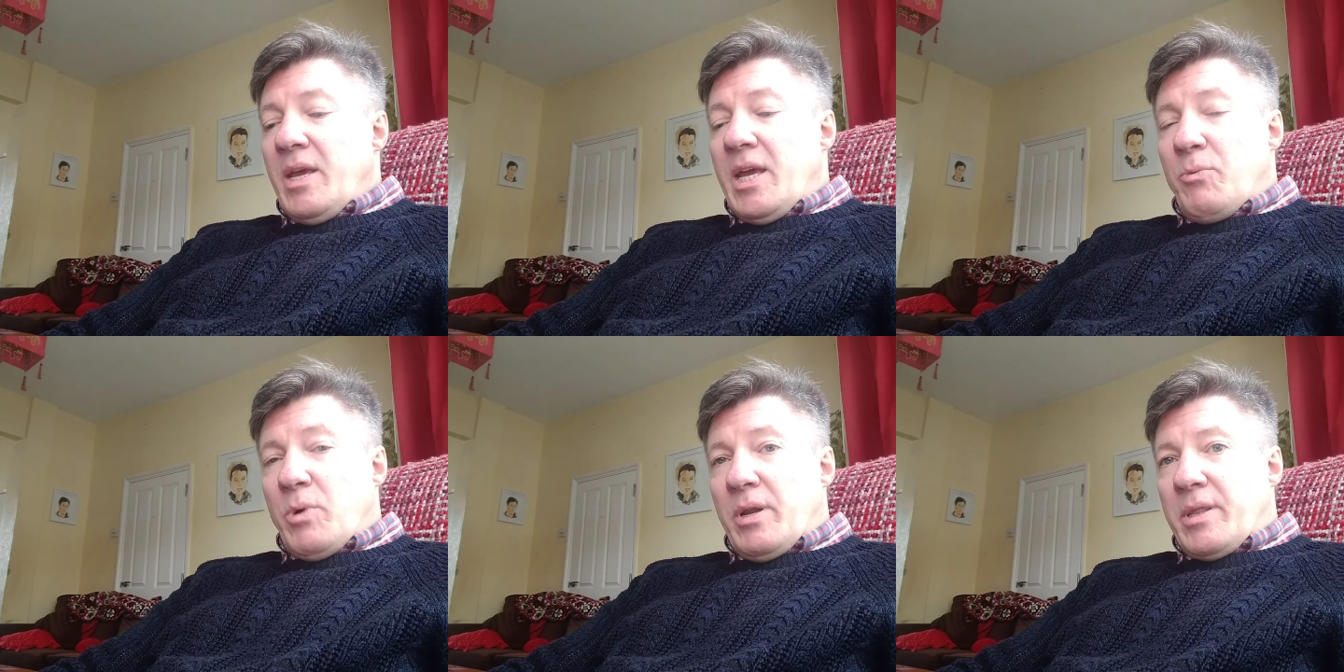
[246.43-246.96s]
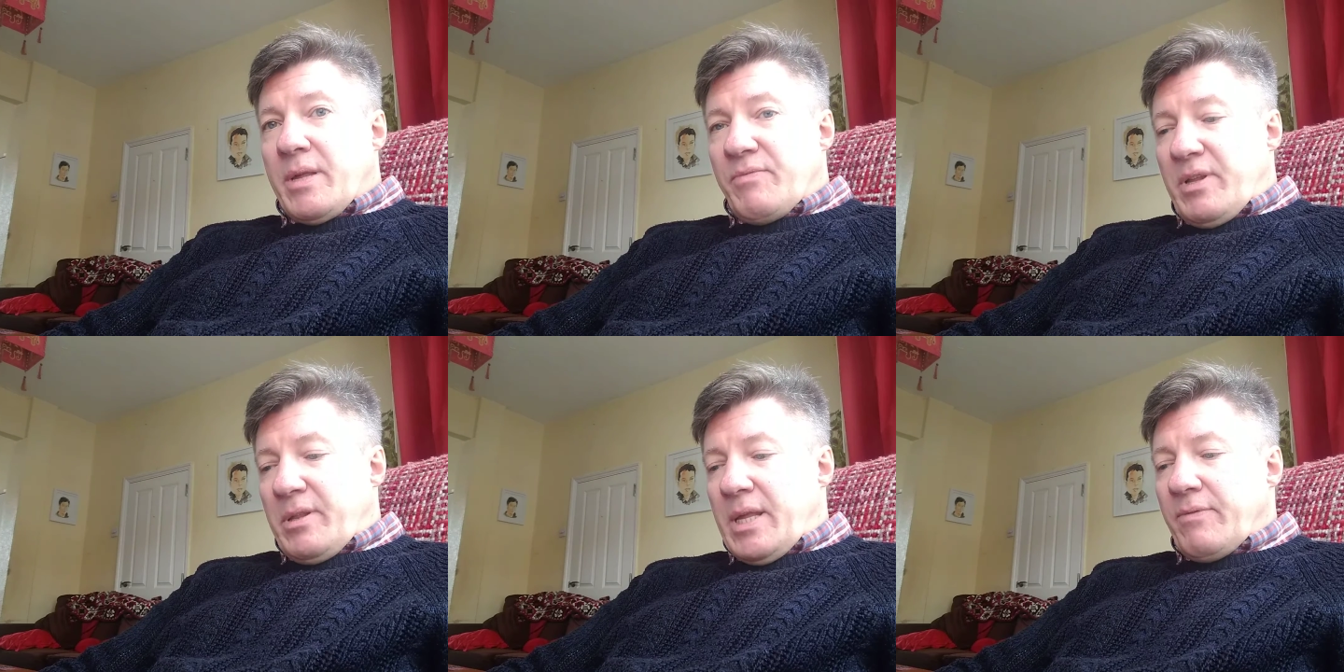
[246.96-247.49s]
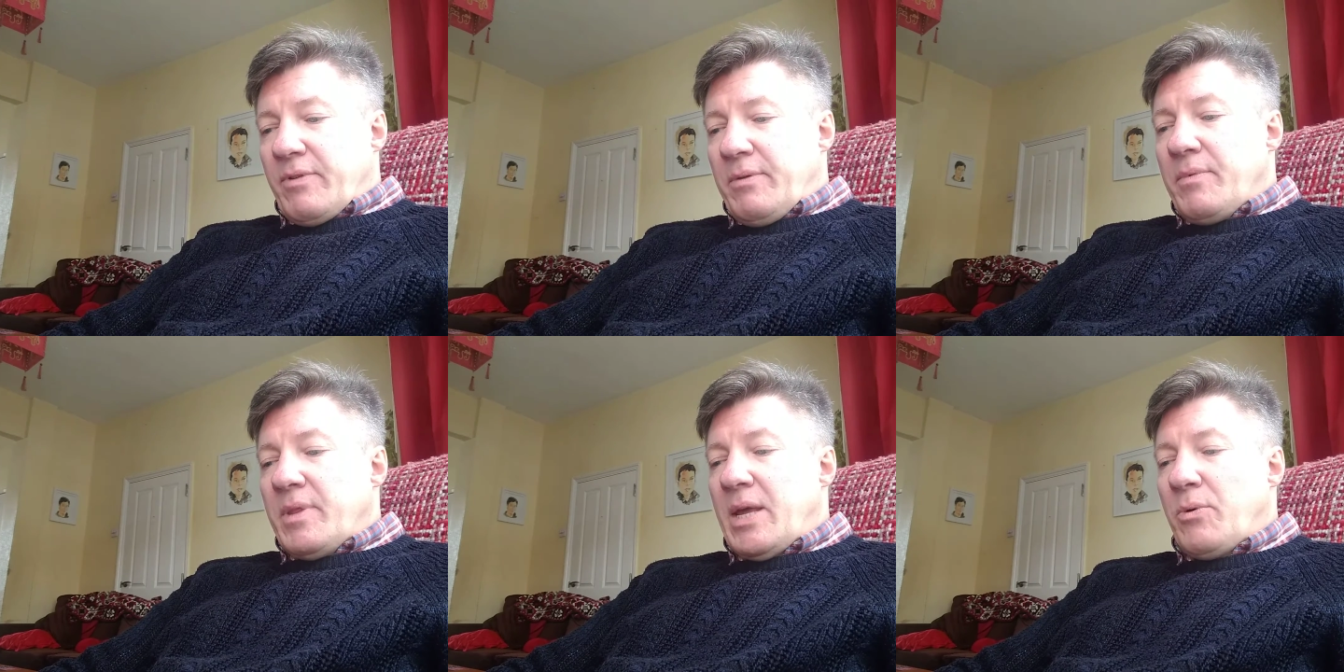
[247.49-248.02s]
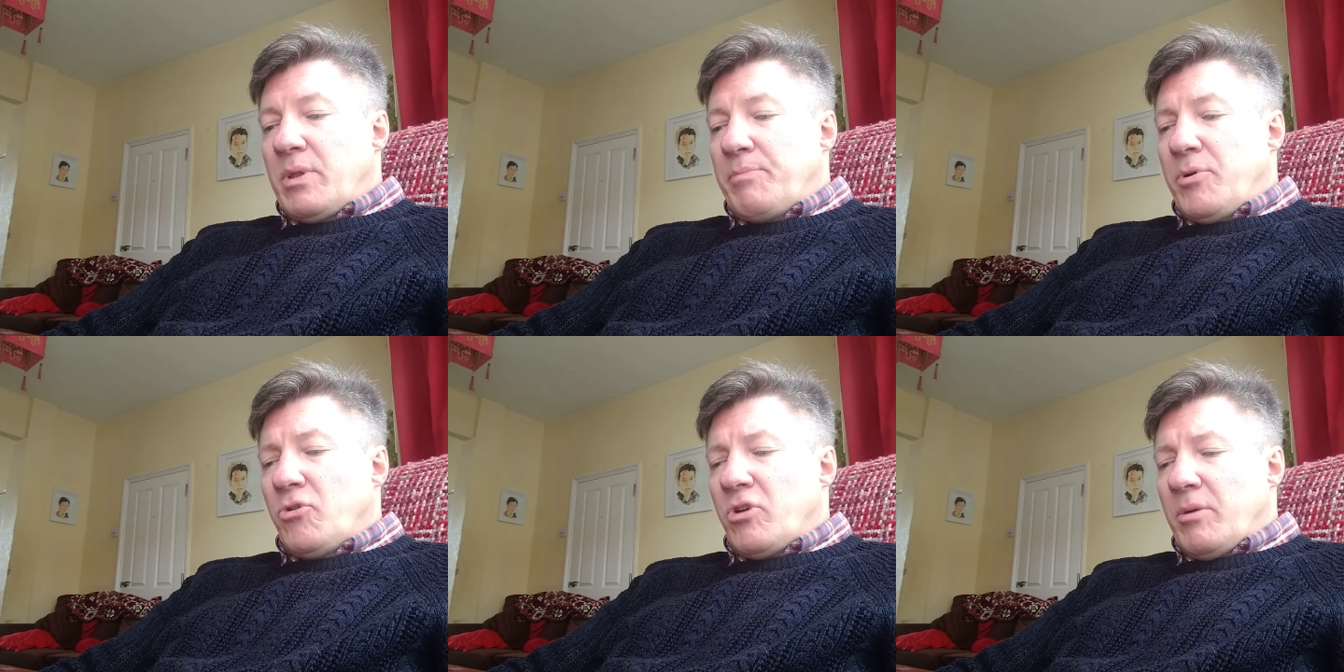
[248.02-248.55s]
In 177, there was a
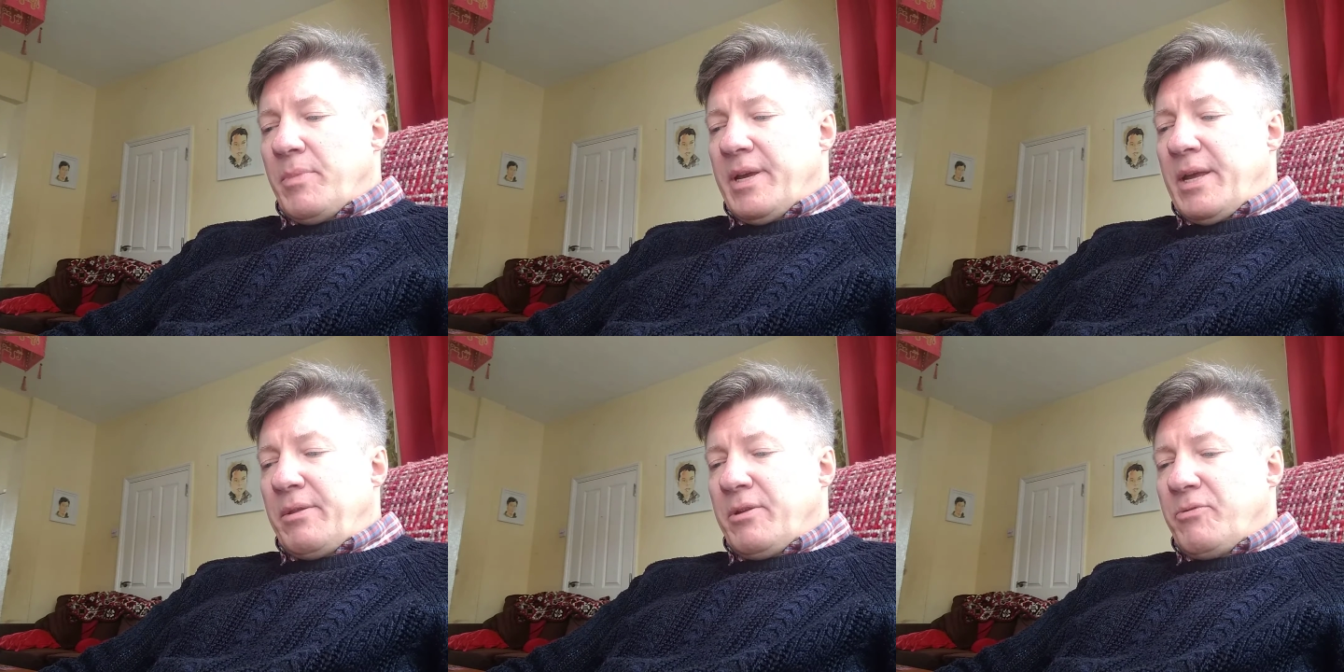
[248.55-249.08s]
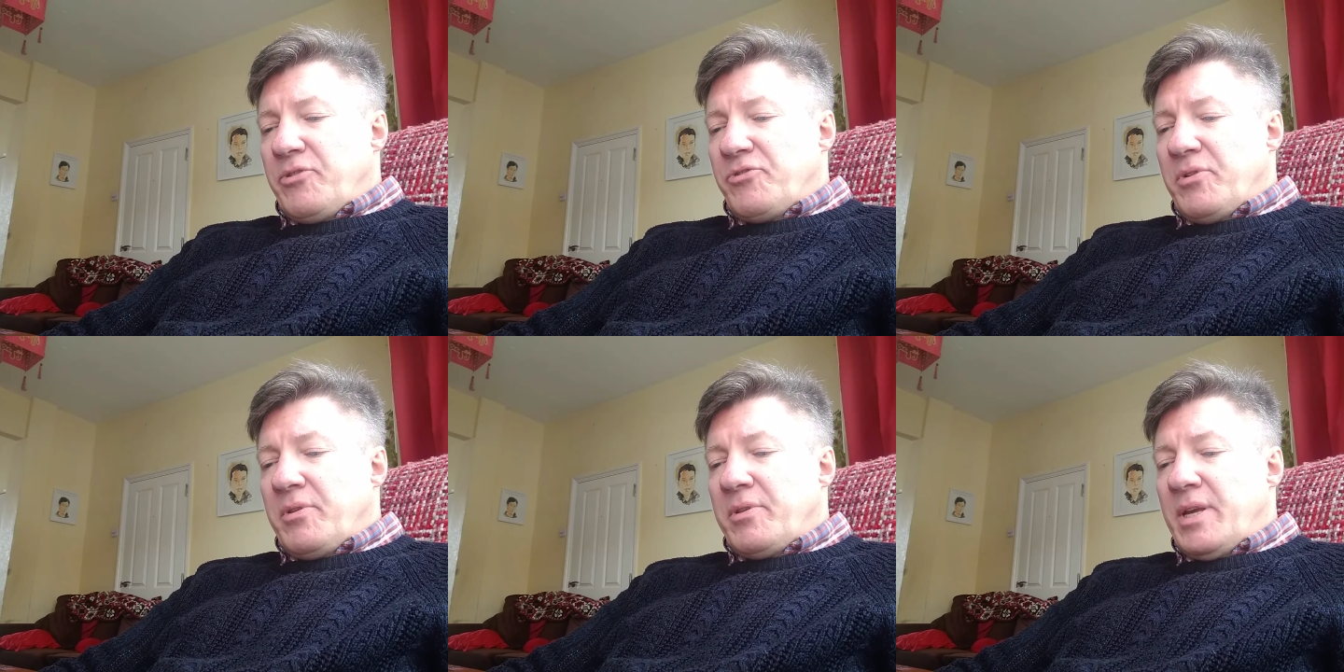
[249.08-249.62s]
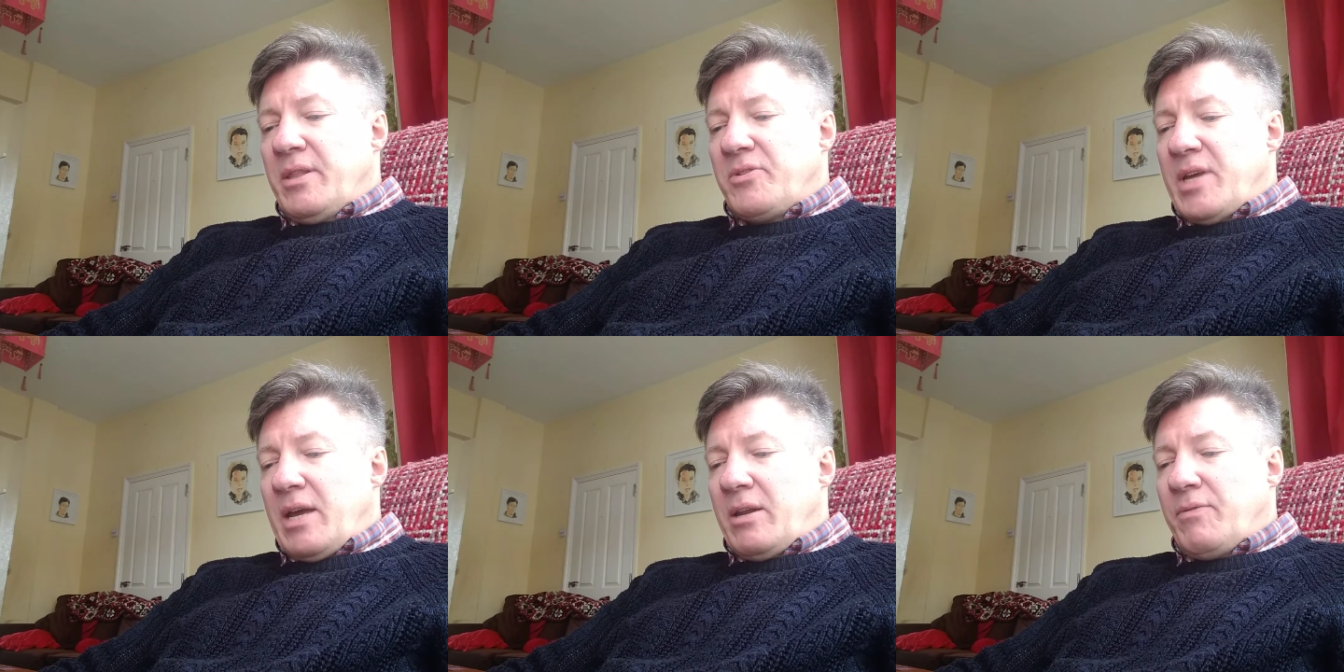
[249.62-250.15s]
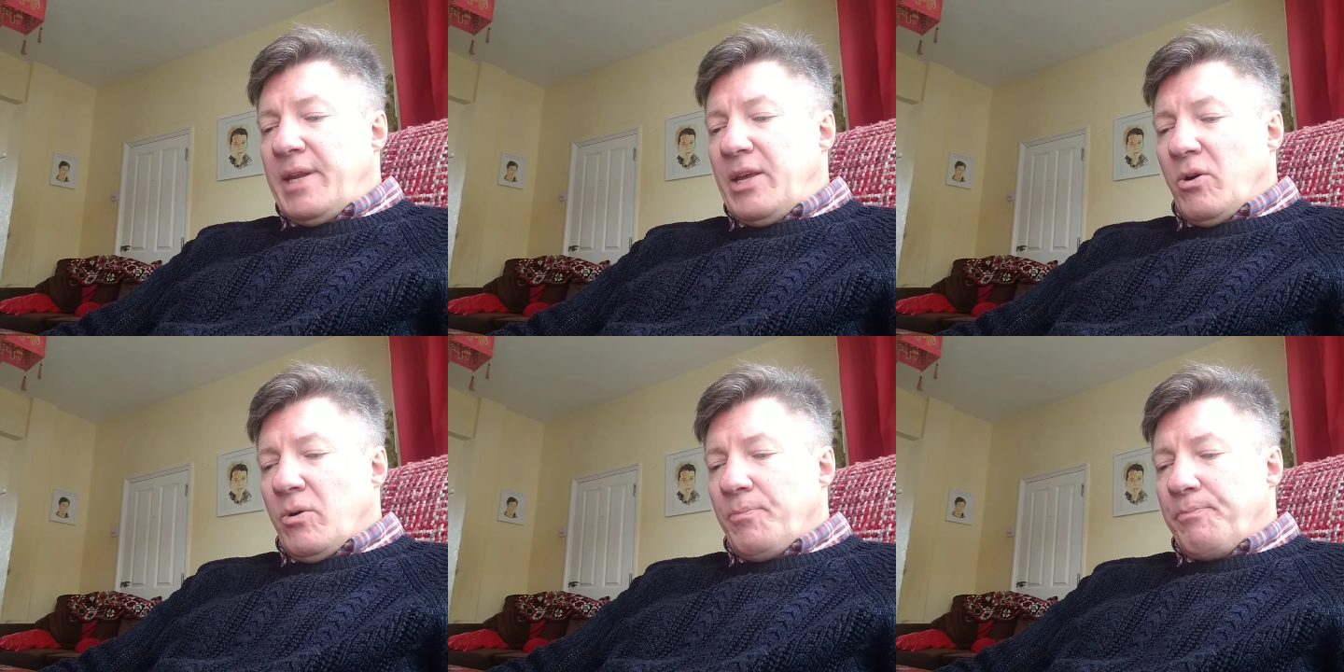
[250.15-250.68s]
pogrom against the Christians in the town of
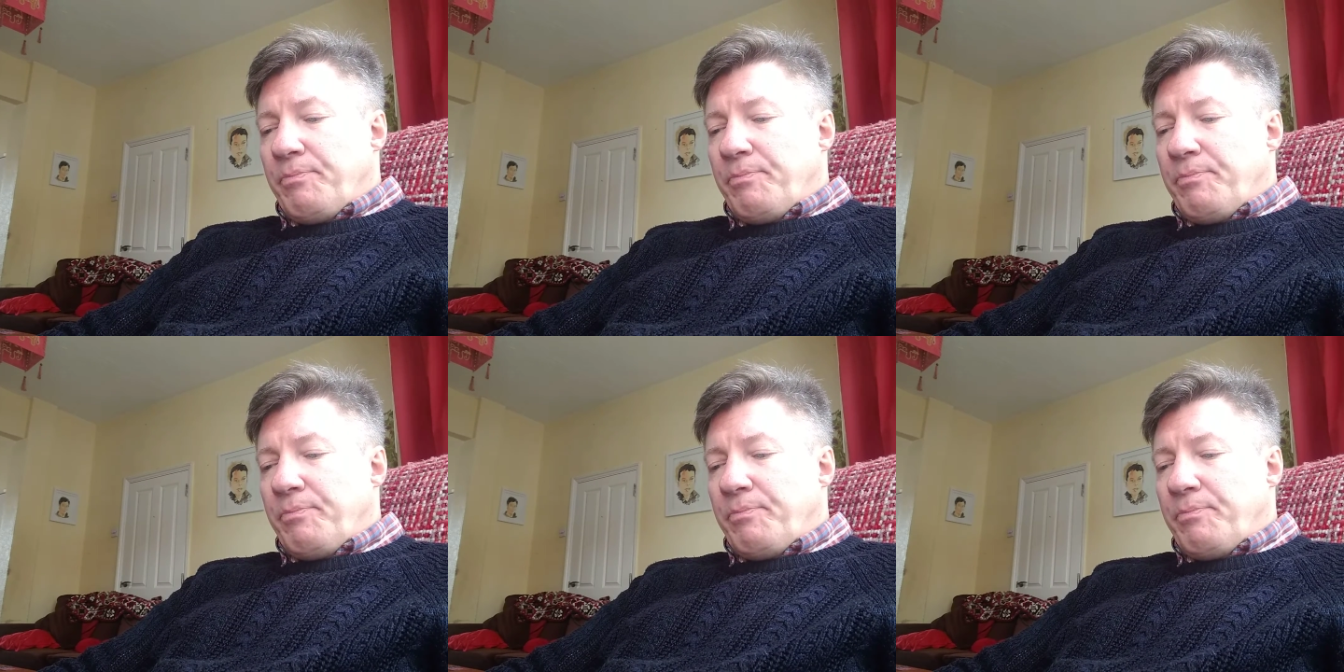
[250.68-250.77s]
Lyon,